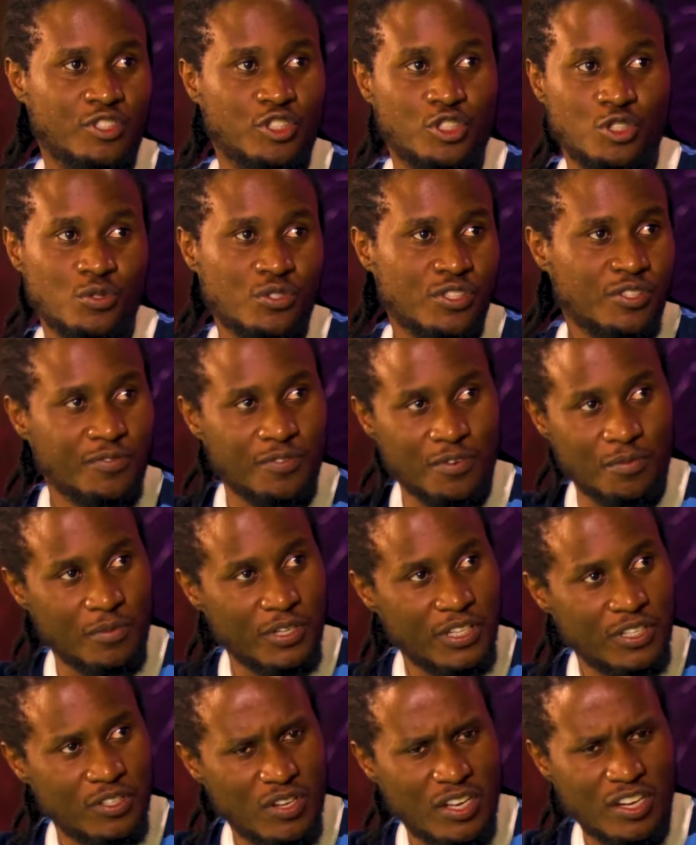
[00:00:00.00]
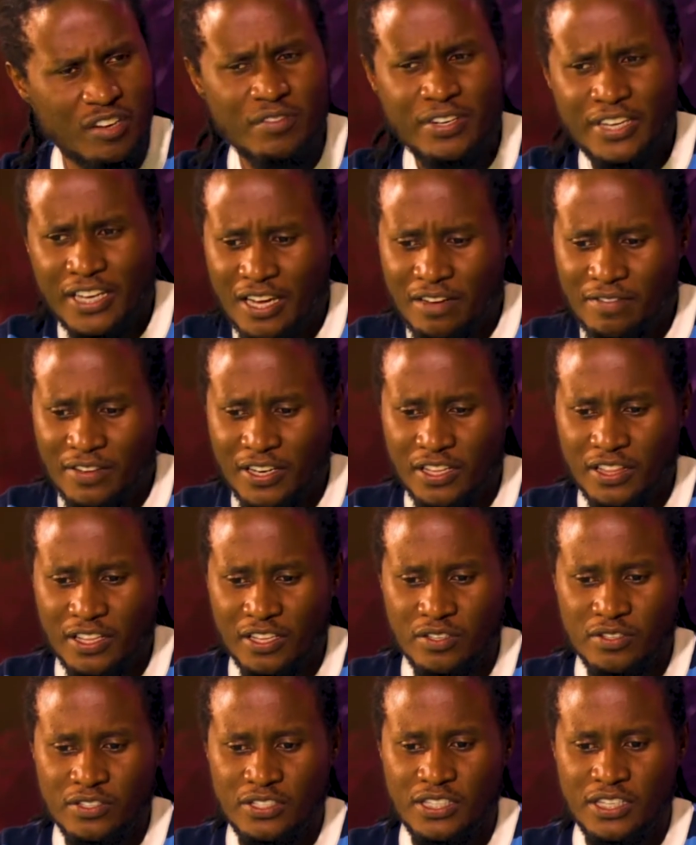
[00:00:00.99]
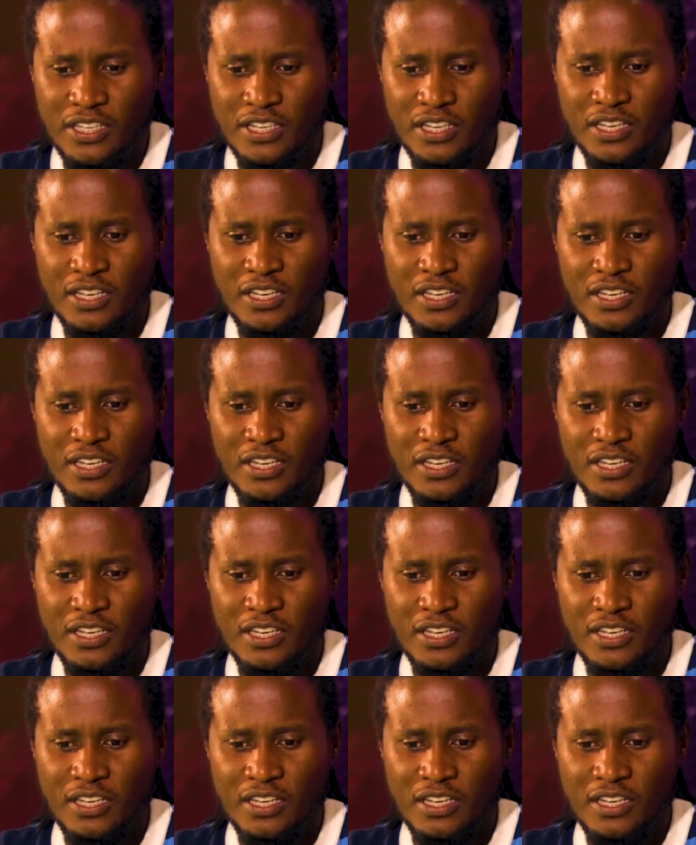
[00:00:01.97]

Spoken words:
juice for me, so I didn't really have anything to say.